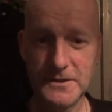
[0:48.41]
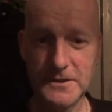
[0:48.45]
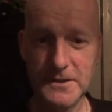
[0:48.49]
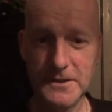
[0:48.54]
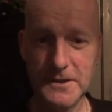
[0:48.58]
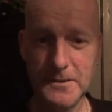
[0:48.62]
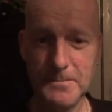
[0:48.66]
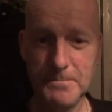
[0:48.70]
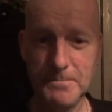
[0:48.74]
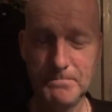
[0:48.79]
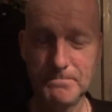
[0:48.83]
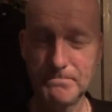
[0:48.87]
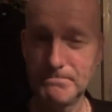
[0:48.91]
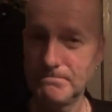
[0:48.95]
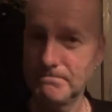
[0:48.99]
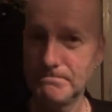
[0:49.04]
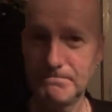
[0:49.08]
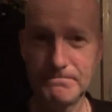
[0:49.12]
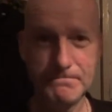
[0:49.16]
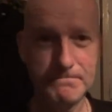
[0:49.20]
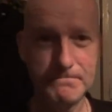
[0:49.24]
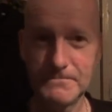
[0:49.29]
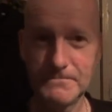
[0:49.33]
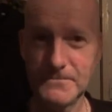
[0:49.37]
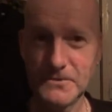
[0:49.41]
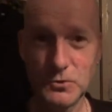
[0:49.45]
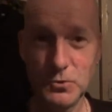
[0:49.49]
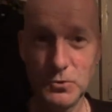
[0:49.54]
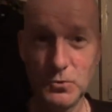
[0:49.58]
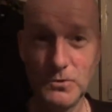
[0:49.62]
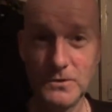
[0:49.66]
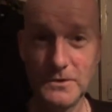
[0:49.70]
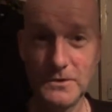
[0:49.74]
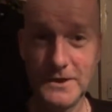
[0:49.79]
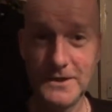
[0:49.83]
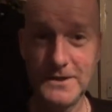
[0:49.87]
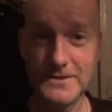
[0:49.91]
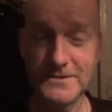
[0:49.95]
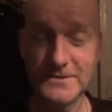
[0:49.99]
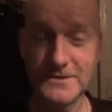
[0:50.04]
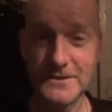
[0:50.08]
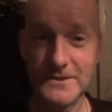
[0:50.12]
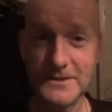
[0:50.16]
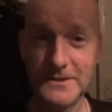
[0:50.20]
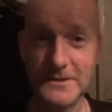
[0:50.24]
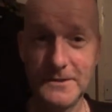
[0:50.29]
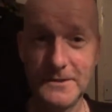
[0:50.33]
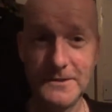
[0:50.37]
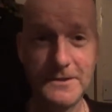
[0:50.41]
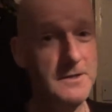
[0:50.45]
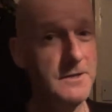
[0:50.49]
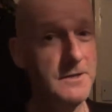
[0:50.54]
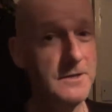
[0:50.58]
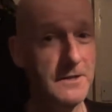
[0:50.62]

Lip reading: So it's a